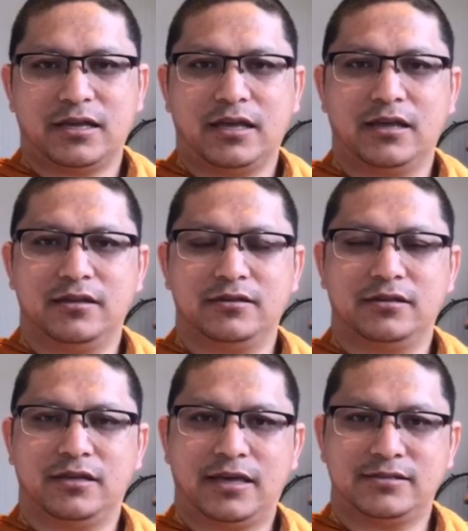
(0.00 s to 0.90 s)
And
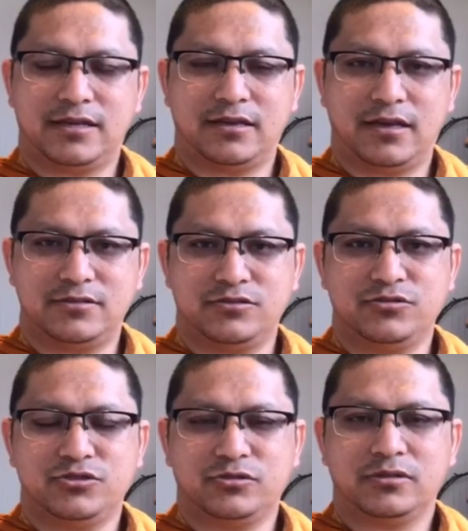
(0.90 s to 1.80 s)
as
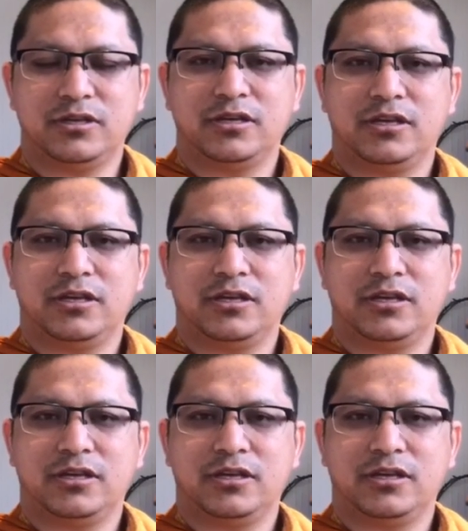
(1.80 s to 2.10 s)
usual,